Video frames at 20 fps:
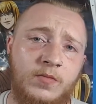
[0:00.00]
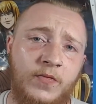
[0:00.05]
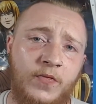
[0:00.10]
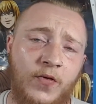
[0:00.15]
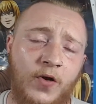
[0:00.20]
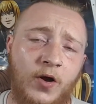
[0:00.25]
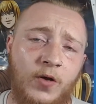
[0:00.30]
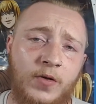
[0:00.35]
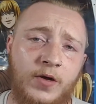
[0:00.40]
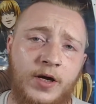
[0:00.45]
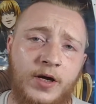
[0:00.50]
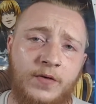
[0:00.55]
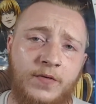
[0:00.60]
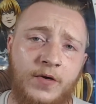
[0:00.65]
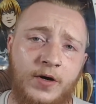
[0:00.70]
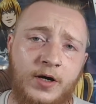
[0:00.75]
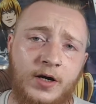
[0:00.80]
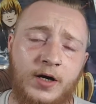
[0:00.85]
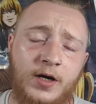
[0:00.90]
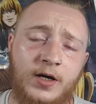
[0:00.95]
Follow the
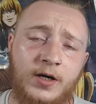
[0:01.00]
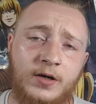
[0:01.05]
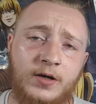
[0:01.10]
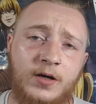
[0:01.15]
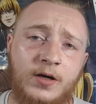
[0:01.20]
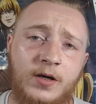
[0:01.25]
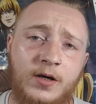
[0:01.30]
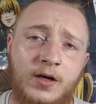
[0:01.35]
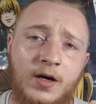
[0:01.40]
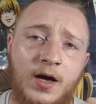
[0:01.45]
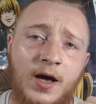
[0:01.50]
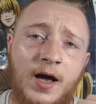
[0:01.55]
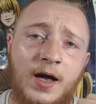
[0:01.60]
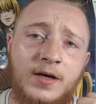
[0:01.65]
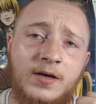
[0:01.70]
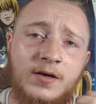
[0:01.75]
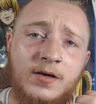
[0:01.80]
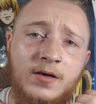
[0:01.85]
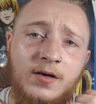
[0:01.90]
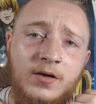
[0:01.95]
affiliate link
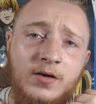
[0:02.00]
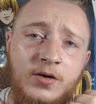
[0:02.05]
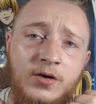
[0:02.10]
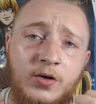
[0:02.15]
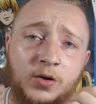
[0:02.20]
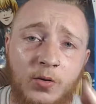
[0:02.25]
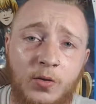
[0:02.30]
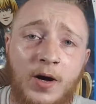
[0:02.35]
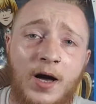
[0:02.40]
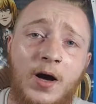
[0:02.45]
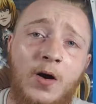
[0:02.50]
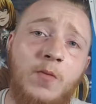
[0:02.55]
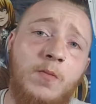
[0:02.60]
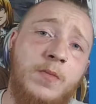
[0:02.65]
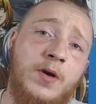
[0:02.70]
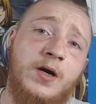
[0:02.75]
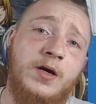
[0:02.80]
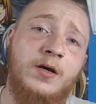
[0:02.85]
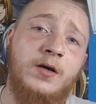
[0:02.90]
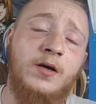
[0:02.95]
and you'll help
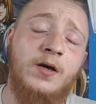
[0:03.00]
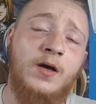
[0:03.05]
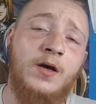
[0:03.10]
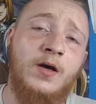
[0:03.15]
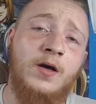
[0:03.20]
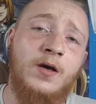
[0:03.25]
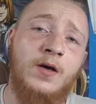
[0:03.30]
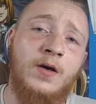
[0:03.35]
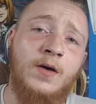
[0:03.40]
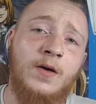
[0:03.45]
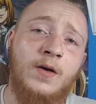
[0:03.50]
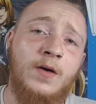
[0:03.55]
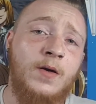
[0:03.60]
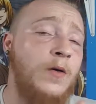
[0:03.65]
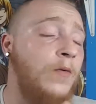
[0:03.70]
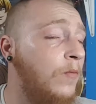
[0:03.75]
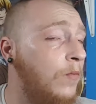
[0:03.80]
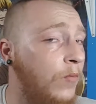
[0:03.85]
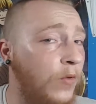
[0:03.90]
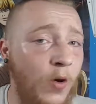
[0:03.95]
me.
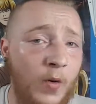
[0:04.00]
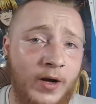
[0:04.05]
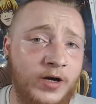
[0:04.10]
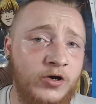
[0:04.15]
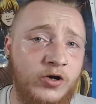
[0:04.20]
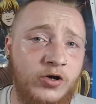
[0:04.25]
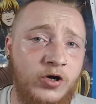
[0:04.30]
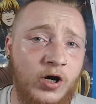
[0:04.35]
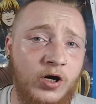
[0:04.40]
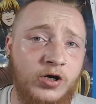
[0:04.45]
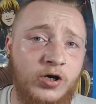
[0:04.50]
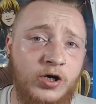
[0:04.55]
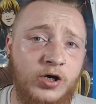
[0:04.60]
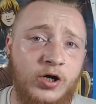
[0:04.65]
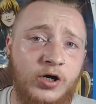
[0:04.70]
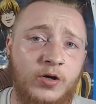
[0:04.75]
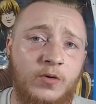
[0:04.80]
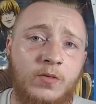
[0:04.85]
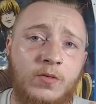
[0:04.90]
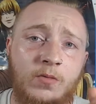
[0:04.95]
No extra charge to
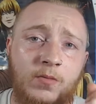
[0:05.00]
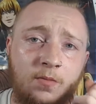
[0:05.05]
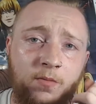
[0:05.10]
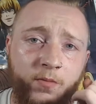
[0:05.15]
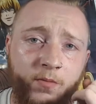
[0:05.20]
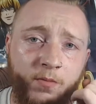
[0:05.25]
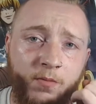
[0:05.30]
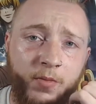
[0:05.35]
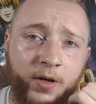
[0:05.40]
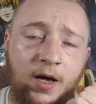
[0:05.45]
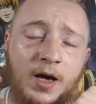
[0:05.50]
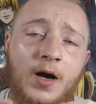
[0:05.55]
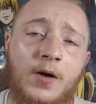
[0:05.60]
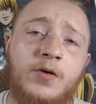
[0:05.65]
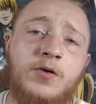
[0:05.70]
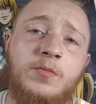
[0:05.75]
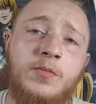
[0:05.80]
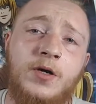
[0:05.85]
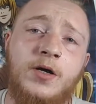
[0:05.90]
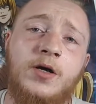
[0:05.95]
you, but it
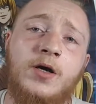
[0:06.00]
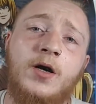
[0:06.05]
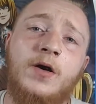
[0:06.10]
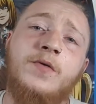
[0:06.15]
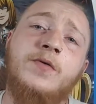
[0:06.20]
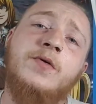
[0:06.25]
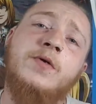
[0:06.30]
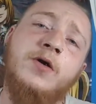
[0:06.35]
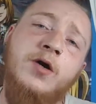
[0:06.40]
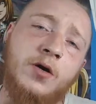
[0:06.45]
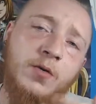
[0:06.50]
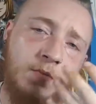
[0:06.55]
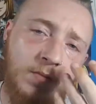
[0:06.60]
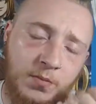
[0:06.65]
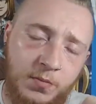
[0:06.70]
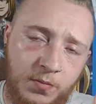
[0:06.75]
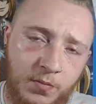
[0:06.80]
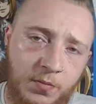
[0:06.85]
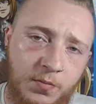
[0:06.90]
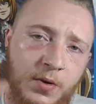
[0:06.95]
helps me enough,
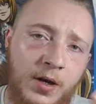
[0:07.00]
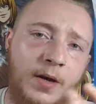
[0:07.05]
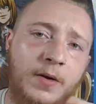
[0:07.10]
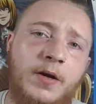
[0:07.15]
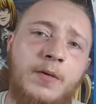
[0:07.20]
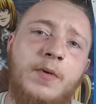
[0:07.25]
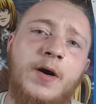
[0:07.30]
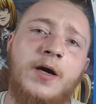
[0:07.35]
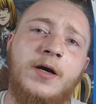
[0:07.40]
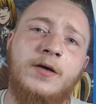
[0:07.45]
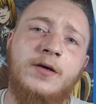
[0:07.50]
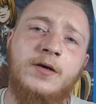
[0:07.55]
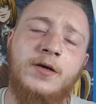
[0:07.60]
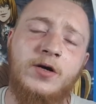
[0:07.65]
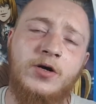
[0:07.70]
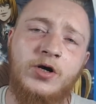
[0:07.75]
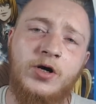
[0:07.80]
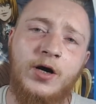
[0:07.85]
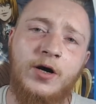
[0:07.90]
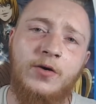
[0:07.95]
plowing it back into
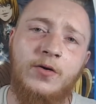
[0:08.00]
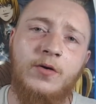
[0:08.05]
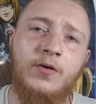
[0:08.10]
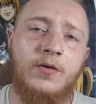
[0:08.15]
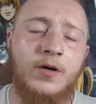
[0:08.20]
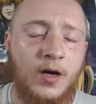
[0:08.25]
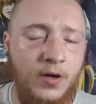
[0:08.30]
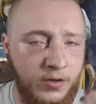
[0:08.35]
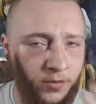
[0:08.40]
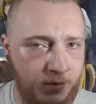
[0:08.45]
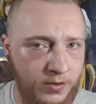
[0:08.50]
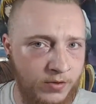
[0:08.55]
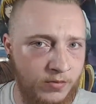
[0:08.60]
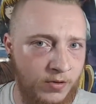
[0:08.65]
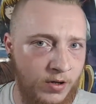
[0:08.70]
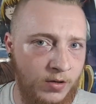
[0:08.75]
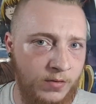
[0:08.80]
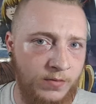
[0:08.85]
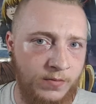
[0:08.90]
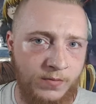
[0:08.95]
the channel, helps me
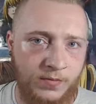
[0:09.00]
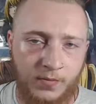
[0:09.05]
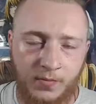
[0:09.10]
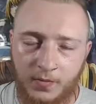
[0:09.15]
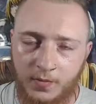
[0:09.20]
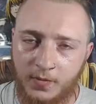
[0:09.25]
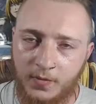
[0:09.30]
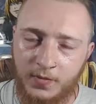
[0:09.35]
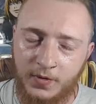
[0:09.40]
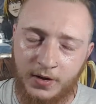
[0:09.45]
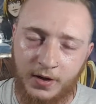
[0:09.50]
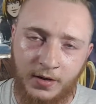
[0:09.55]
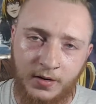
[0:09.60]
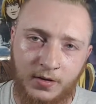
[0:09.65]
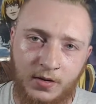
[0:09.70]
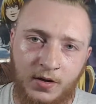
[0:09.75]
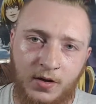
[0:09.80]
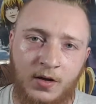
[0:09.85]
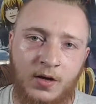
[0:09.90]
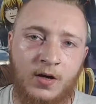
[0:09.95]
grow. Okay?
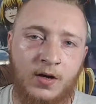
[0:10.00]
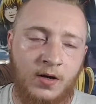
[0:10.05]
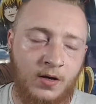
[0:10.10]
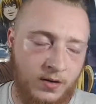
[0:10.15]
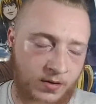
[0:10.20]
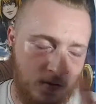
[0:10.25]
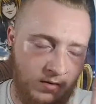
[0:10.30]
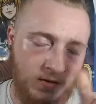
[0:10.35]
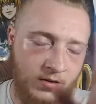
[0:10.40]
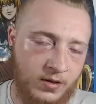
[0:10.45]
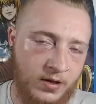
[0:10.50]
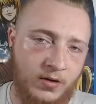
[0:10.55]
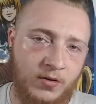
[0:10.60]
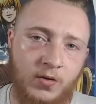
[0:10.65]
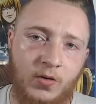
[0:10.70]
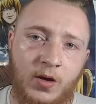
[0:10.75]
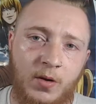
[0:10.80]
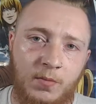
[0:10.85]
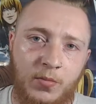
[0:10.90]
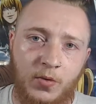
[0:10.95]
Now got
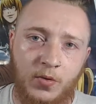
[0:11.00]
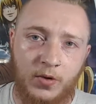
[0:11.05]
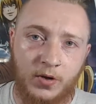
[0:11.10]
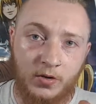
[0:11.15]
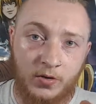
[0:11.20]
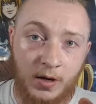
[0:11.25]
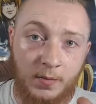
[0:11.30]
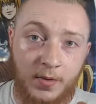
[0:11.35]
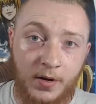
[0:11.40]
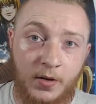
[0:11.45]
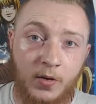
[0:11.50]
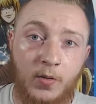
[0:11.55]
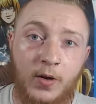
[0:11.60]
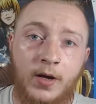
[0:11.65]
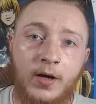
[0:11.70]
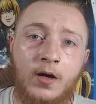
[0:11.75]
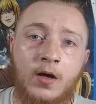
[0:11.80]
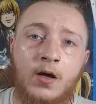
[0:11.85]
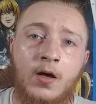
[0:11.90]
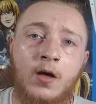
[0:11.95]
all that boring crap out of the
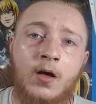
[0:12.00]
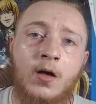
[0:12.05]
way.